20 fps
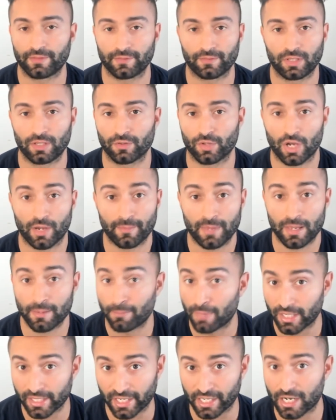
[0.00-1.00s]
Even though I made
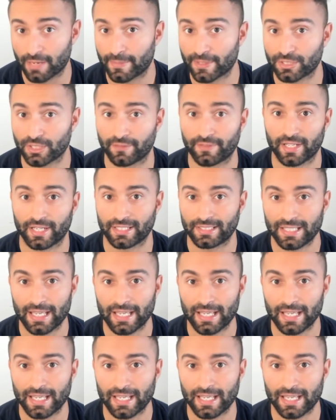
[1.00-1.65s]
money and got myself out of